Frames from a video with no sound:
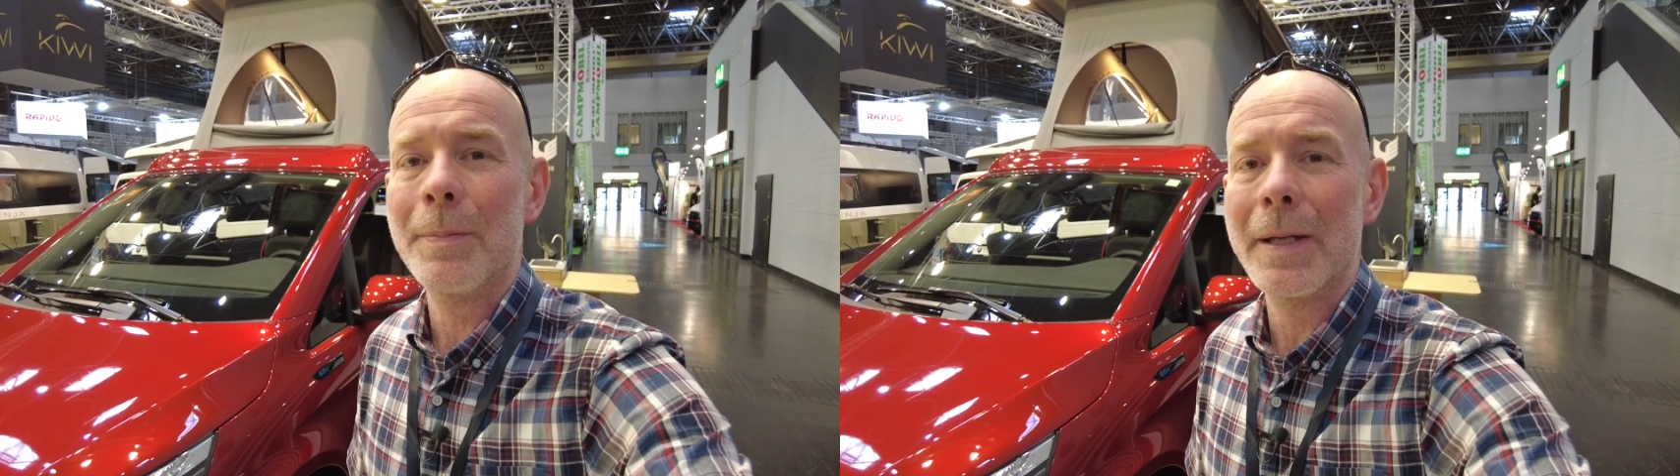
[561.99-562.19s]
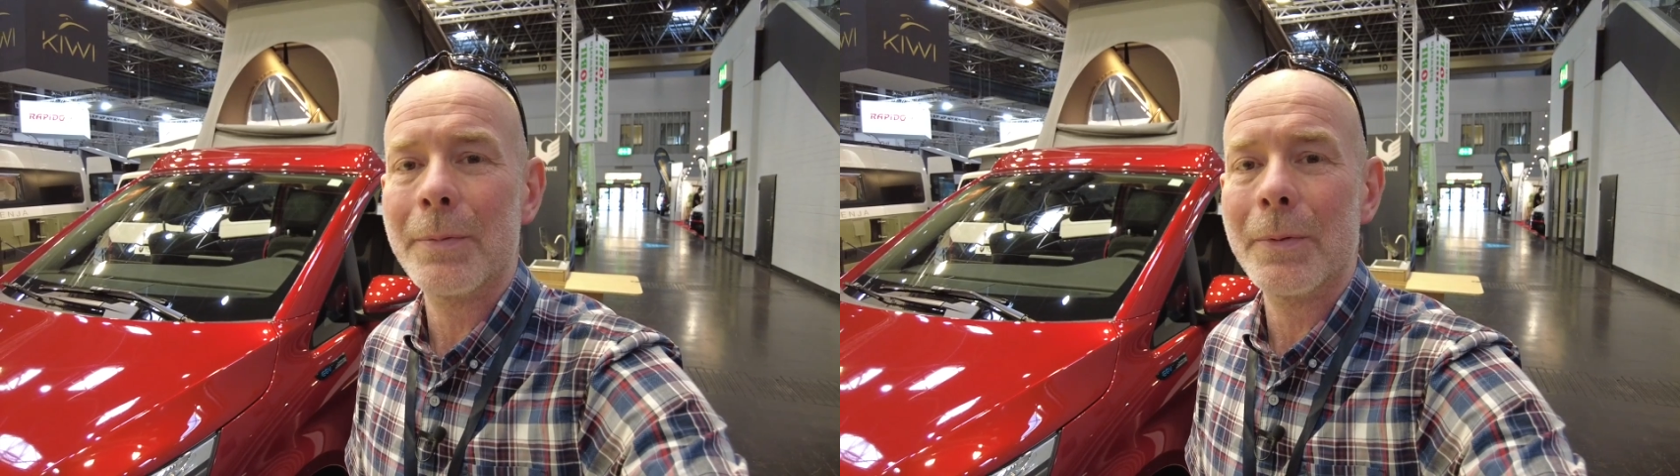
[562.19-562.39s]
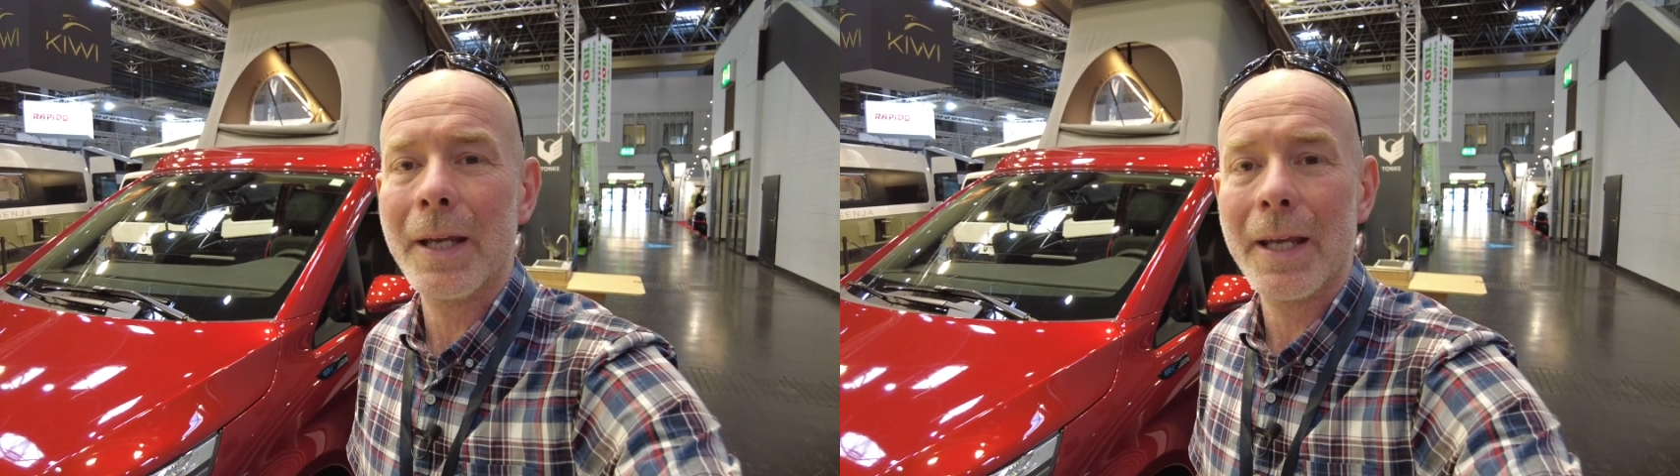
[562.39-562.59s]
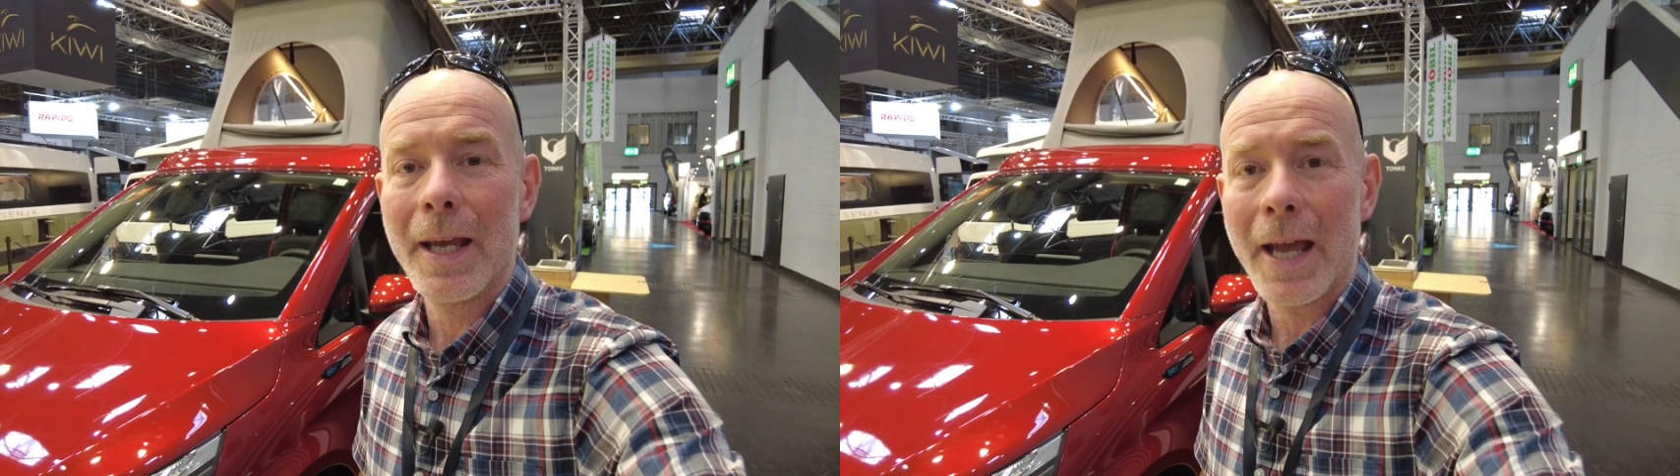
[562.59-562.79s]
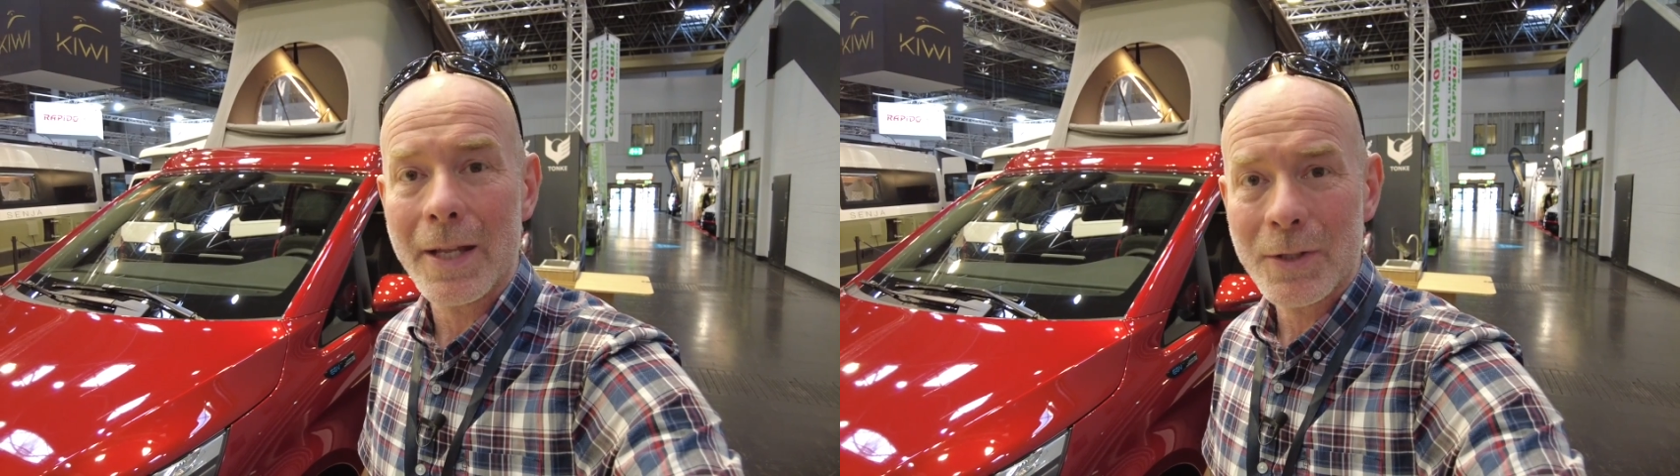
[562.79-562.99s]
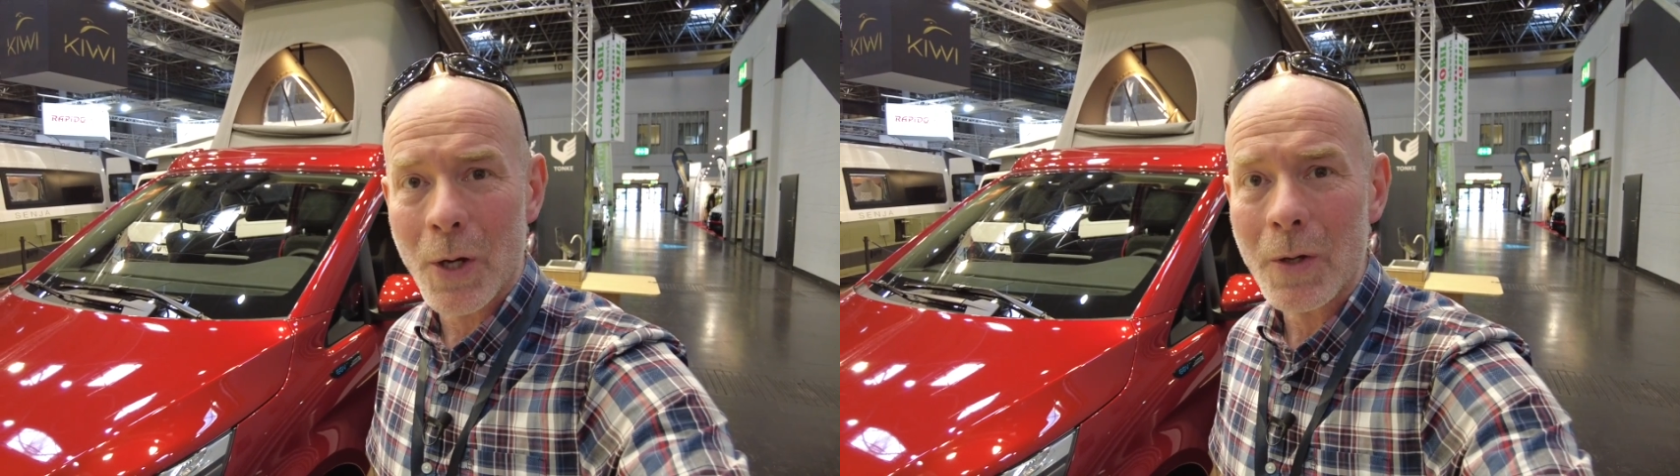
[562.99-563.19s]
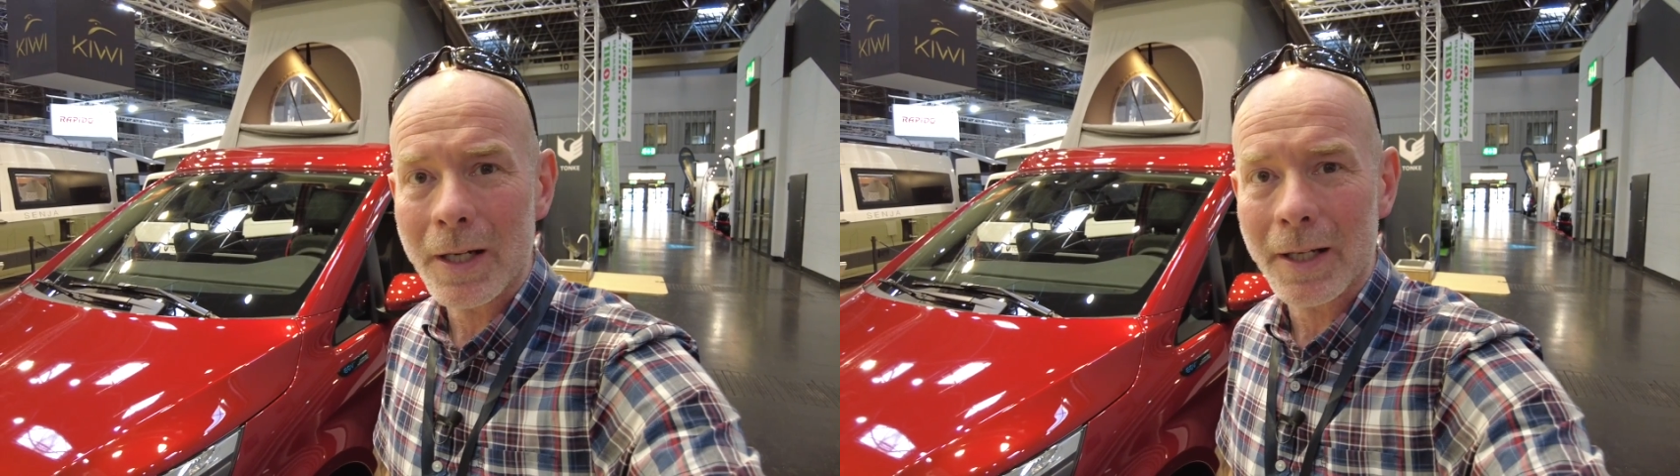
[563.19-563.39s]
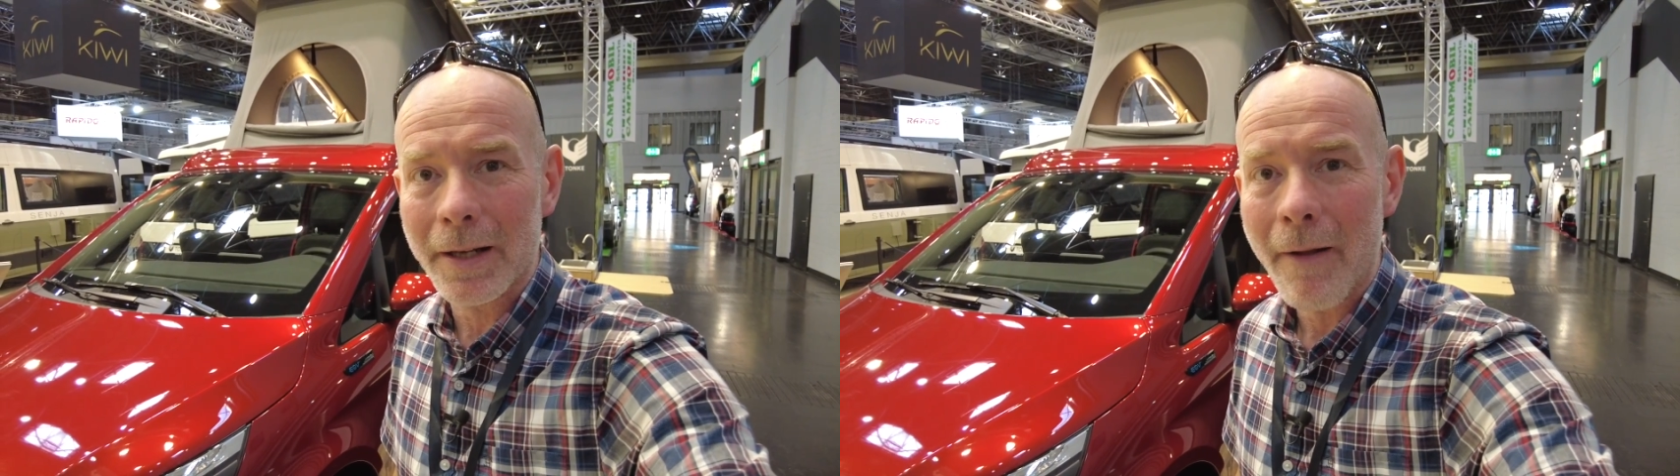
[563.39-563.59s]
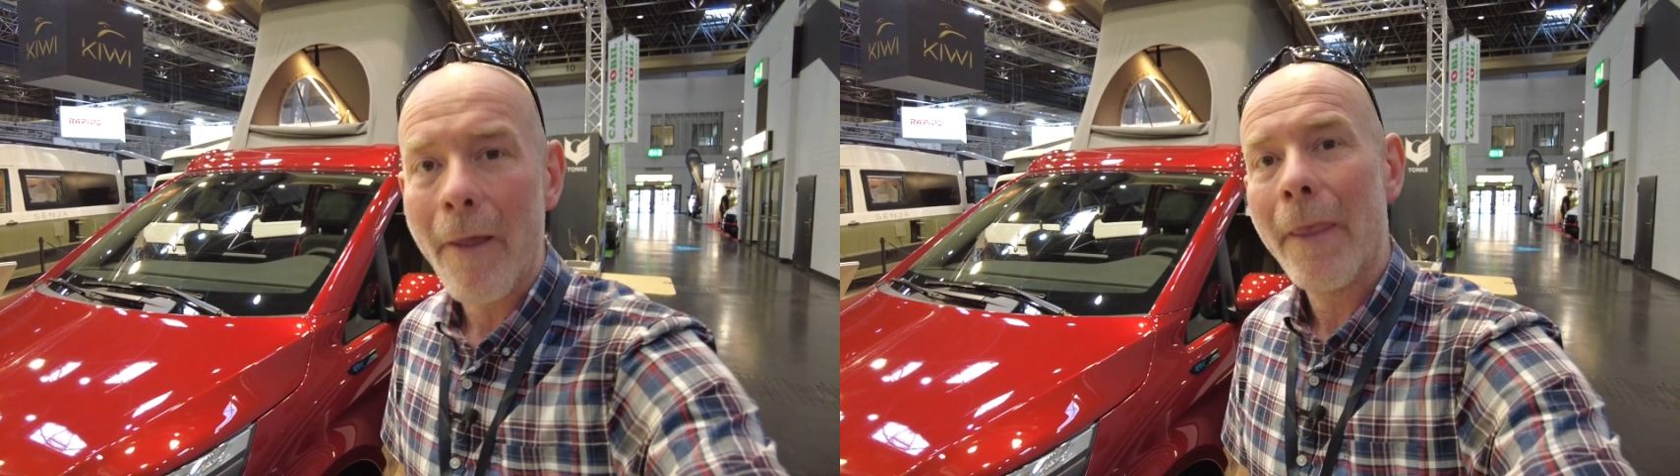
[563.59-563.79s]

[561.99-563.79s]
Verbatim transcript: people here at Tonke.